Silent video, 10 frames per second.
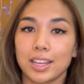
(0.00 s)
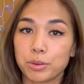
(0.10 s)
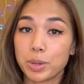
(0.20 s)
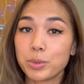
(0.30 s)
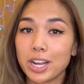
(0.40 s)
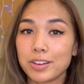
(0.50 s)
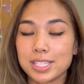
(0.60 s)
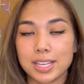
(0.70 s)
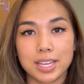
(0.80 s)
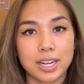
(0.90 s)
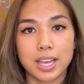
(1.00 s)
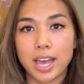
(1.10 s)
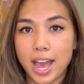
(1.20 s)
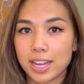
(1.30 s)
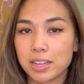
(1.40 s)
And remember how I said
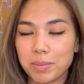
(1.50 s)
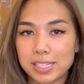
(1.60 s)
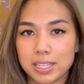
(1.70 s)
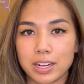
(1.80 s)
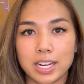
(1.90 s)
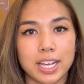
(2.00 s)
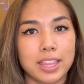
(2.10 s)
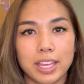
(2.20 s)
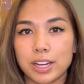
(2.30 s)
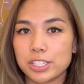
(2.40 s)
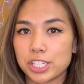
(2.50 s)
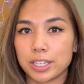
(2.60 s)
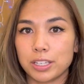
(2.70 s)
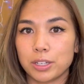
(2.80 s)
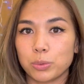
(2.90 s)
adding mascara and then
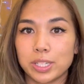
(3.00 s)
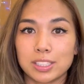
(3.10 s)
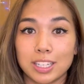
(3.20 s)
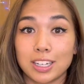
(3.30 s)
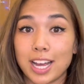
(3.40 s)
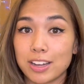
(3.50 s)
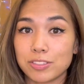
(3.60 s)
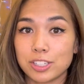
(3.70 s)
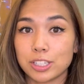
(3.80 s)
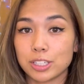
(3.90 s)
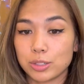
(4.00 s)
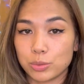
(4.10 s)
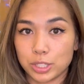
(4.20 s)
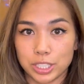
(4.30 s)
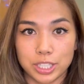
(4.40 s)
checking your wing liner after
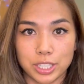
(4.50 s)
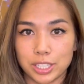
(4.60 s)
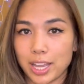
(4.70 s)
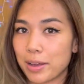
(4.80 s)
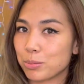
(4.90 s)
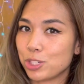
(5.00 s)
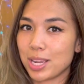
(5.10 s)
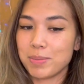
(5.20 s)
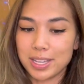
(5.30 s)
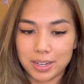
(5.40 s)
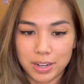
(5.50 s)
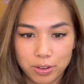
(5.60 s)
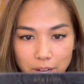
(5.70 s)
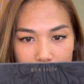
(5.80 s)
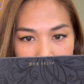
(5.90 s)
would help shape it?
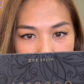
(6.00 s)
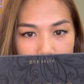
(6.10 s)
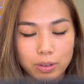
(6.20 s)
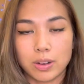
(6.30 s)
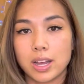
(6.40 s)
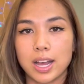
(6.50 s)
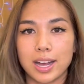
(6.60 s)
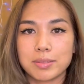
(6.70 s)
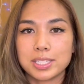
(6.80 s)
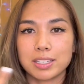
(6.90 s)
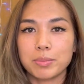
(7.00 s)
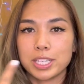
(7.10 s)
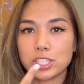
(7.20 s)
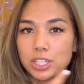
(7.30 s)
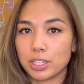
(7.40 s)
Okay, so I'm just gonna make
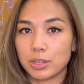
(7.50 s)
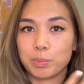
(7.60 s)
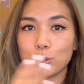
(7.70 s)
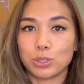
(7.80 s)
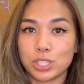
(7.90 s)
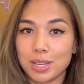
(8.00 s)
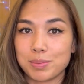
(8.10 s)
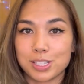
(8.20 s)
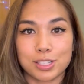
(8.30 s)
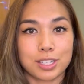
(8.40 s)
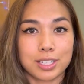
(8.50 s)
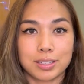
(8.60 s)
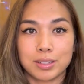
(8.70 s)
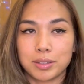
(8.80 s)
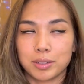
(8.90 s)
sure both shapes look
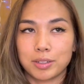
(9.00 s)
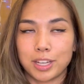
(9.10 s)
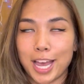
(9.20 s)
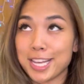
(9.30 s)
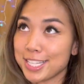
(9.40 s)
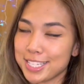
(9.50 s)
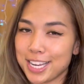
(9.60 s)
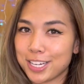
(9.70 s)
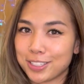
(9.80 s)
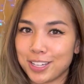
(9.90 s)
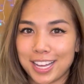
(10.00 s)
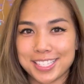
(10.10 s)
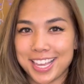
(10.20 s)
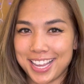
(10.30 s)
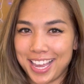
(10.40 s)
as identical as
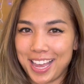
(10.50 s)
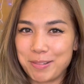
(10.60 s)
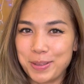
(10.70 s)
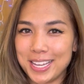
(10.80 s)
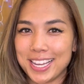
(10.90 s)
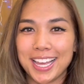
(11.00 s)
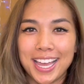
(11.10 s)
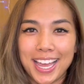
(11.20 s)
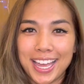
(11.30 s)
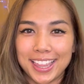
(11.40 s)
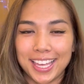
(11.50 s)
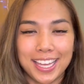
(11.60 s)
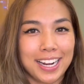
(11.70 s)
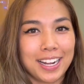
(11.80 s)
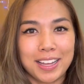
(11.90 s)
they can be, and
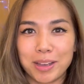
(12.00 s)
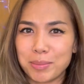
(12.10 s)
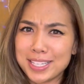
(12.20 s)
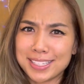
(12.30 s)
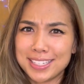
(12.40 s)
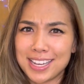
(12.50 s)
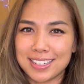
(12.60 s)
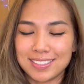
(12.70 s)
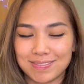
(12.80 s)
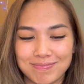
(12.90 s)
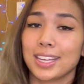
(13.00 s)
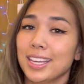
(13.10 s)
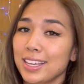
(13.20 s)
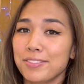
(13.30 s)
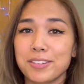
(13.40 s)
then I'm basically done.
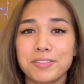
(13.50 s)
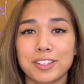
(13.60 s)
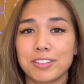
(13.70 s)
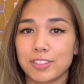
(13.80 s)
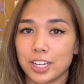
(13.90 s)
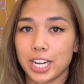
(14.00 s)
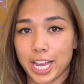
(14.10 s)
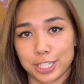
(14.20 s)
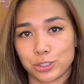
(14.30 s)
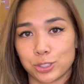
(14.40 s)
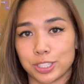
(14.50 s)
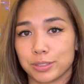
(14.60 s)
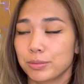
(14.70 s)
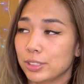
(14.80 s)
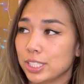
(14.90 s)
if I'm feeling very extra,
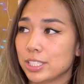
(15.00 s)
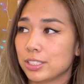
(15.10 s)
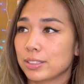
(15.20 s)
which